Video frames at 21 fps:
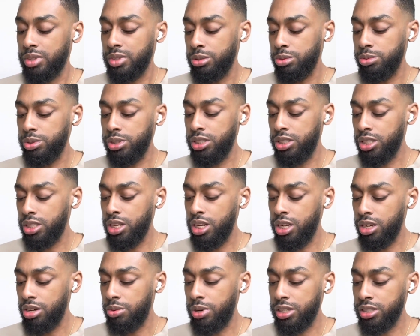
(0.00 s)
What's the King
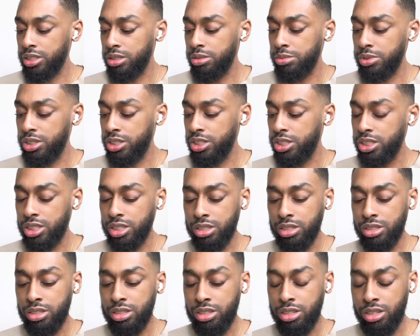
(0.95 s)
of Wands and
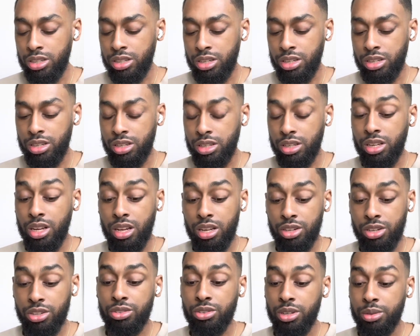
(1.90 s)
Magician? Yeah, the
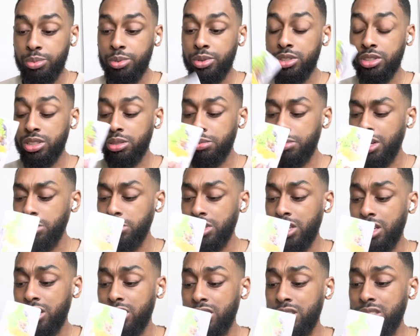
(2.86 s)
Three of Pentacles. Somebody was
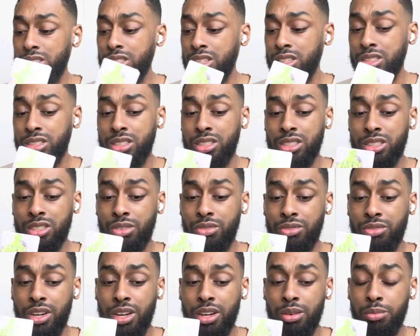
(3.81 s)
like listening to some
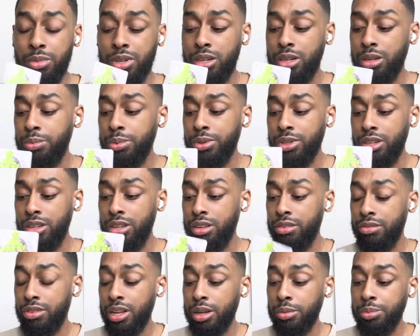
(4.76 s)
very
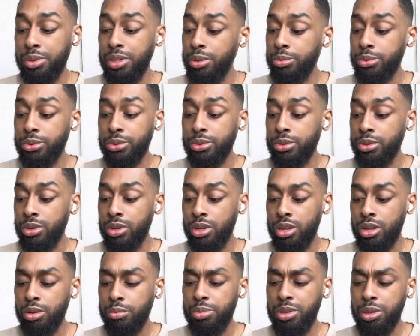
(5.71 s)
manipulative like people.
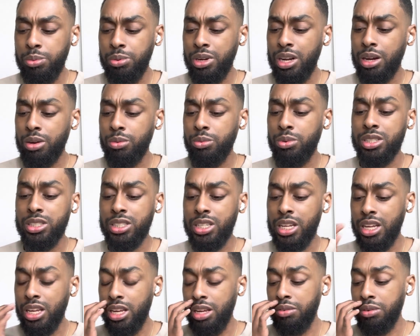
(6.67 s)
People that I want to say
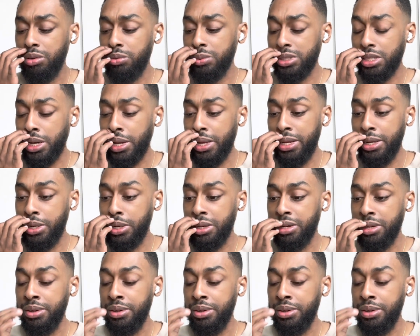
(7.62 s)
even was like